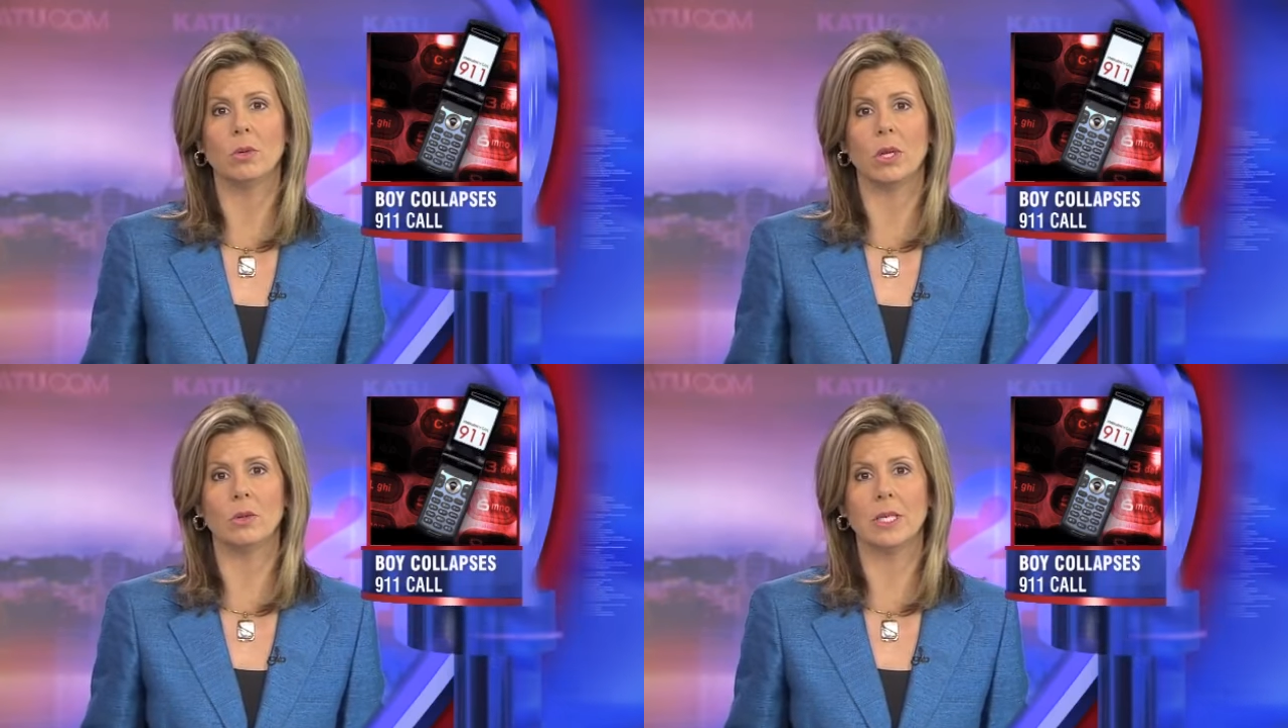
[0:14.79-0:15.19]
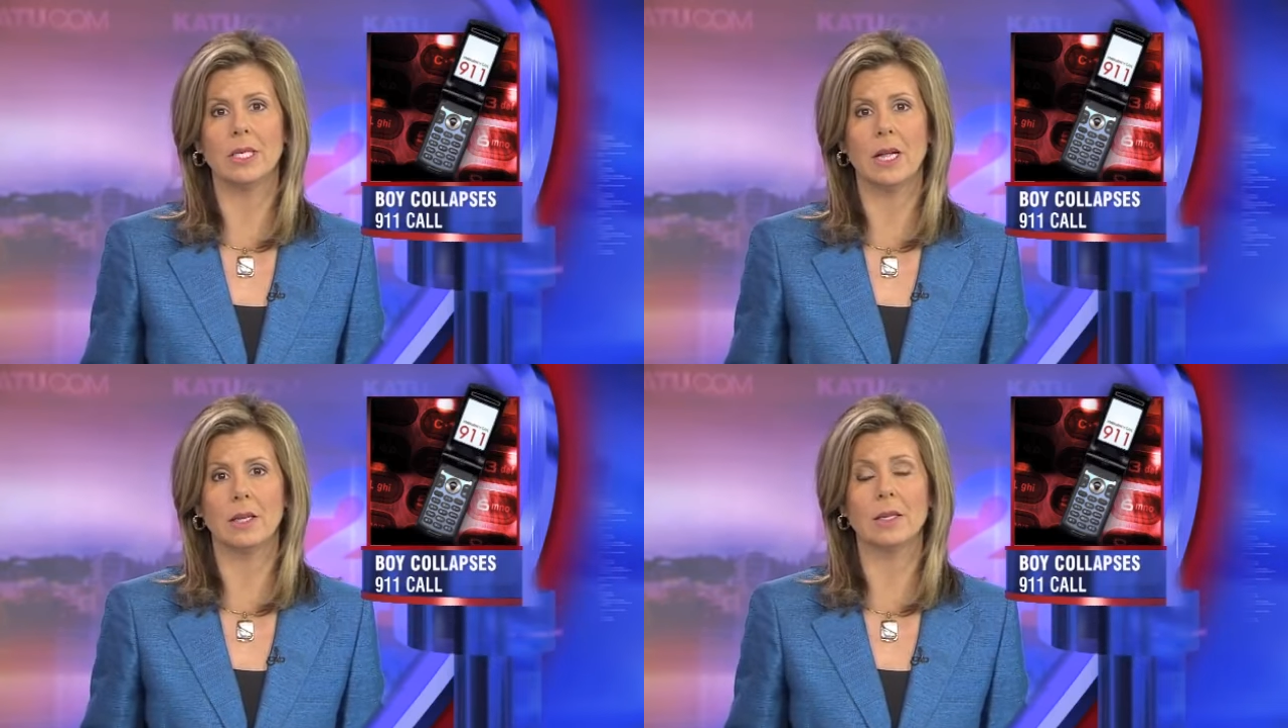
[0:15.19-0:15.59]
will
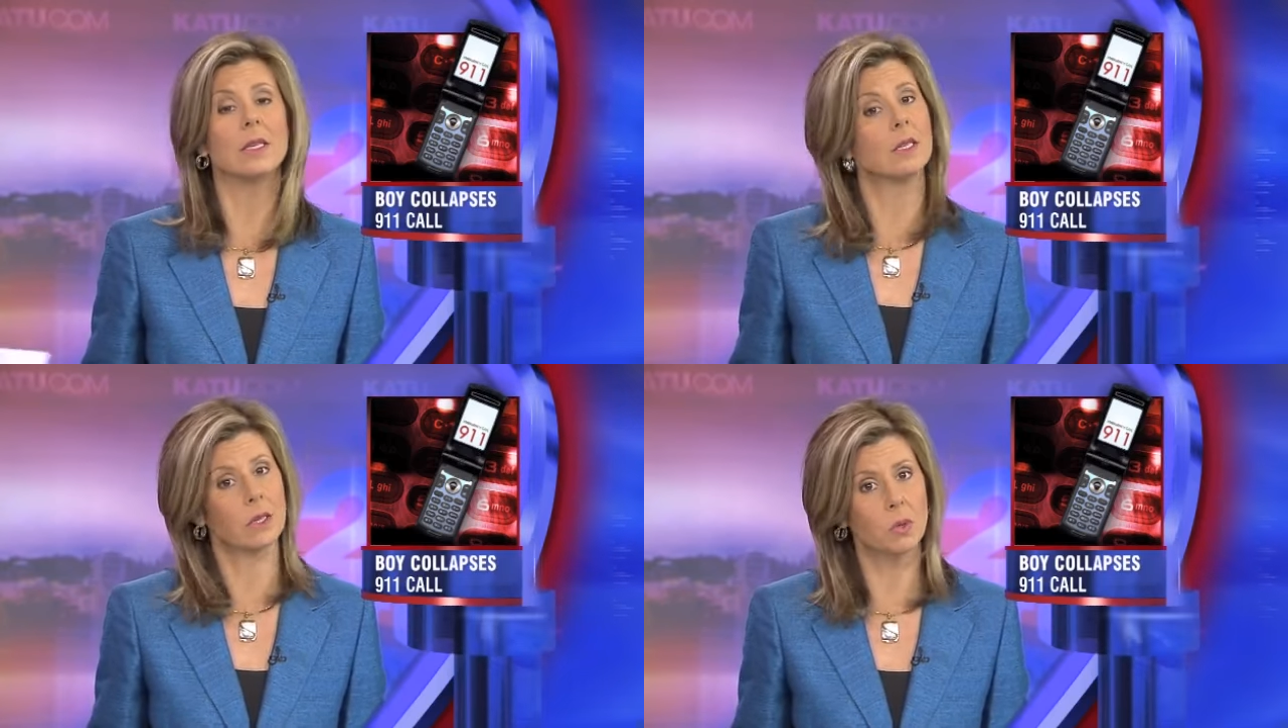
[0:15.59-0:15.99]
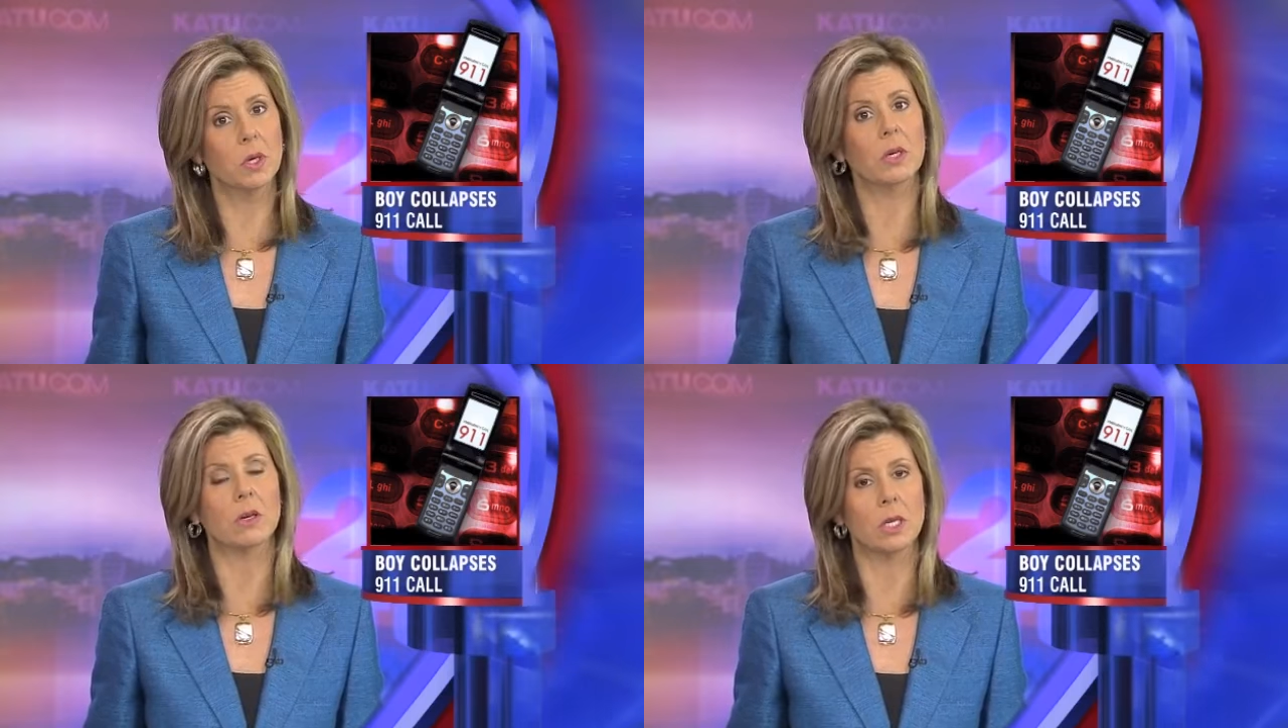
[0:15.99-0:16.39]
only tell us he is in
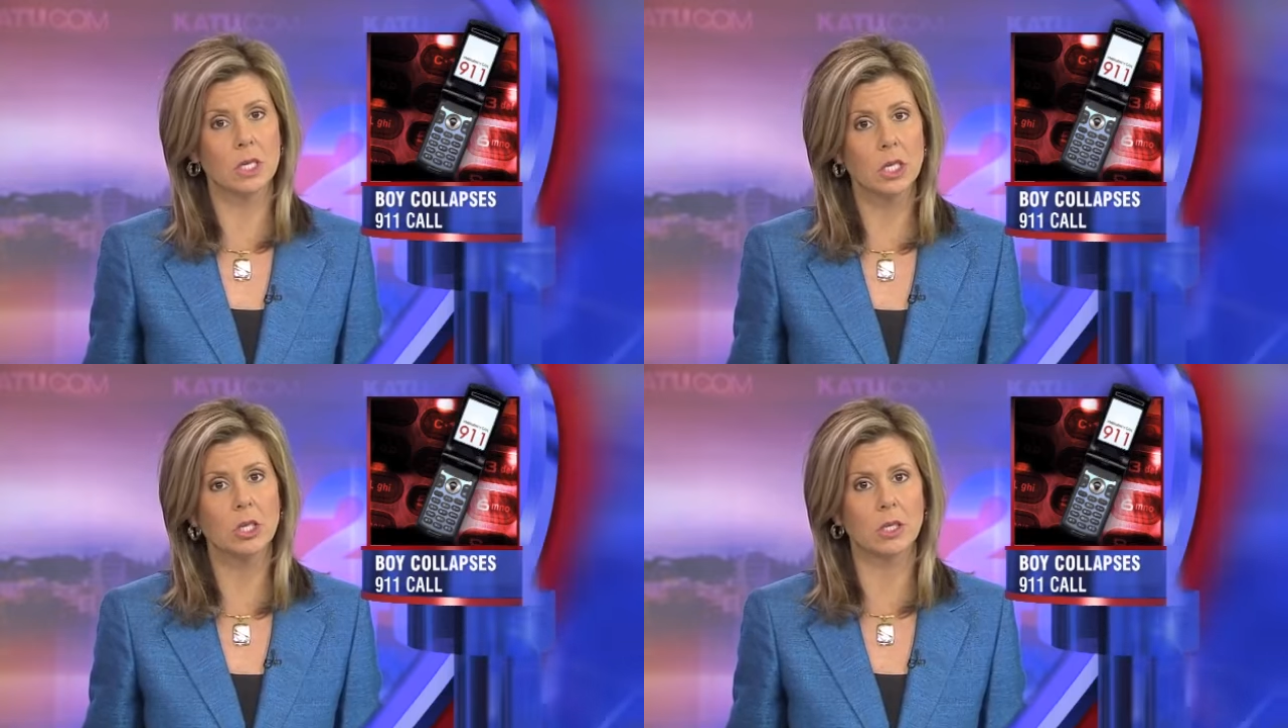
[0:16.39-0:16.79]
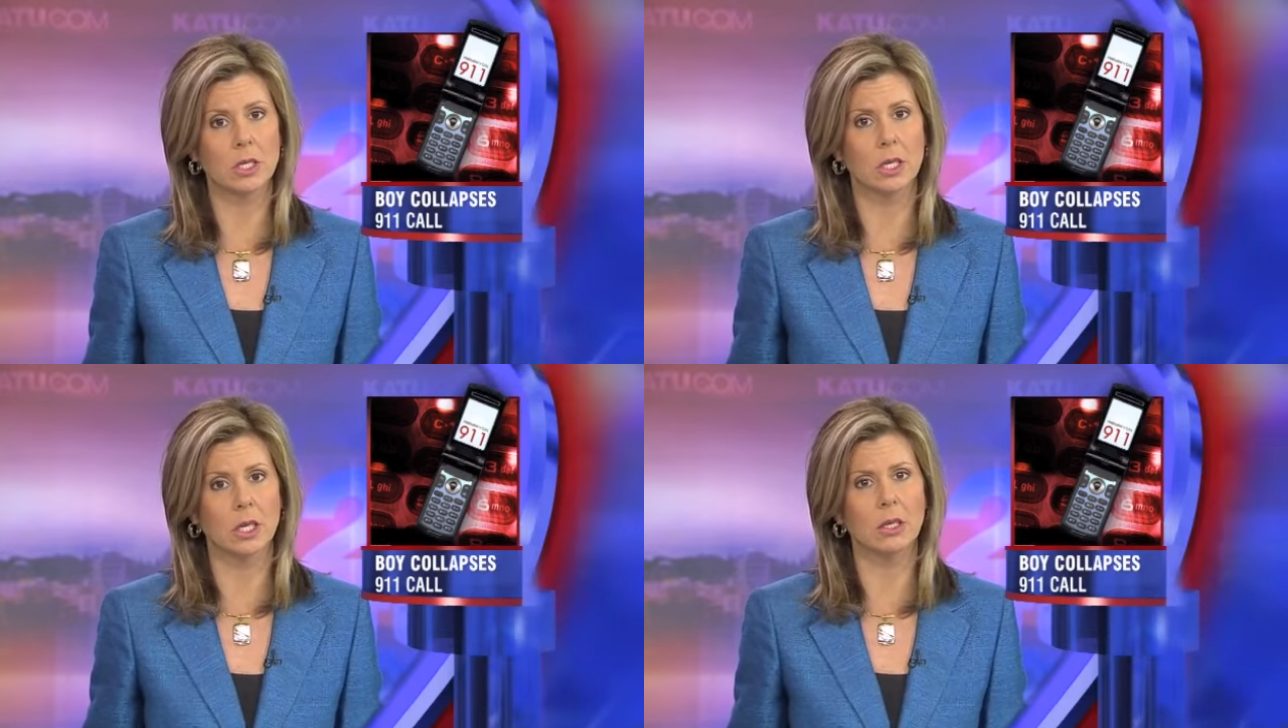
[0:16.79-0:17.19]
critical
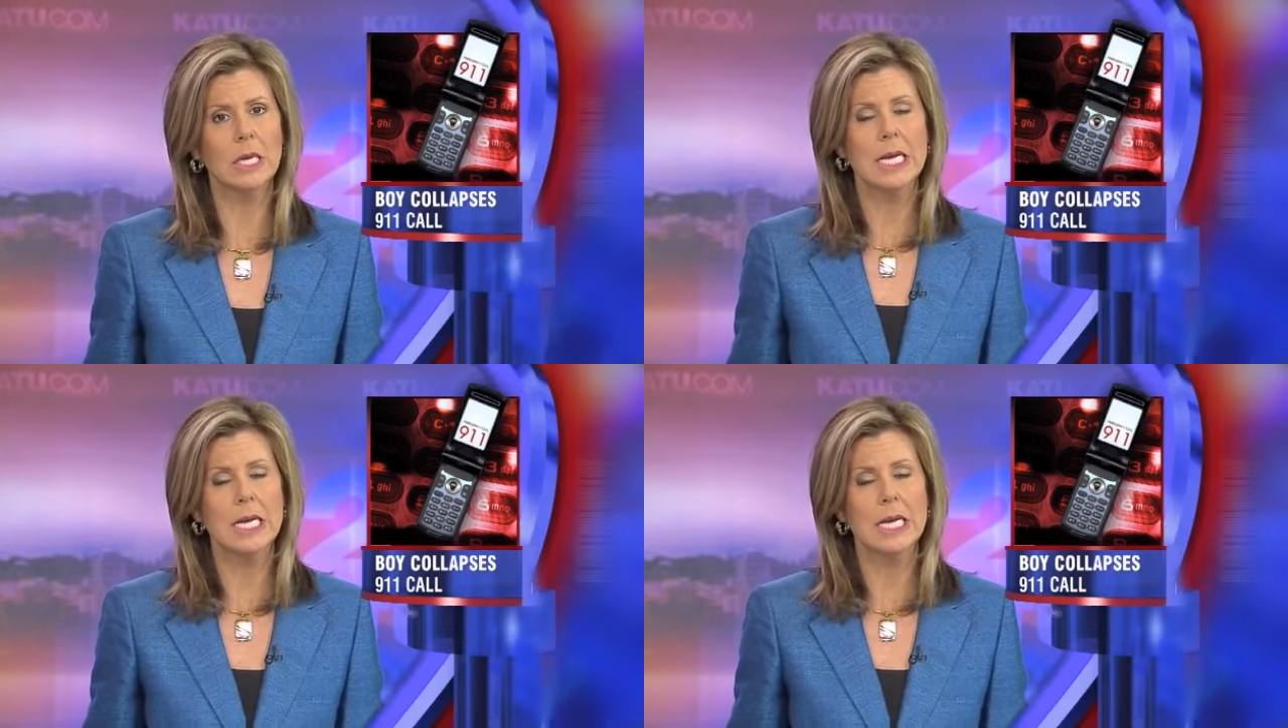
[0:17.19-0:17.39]
condition still.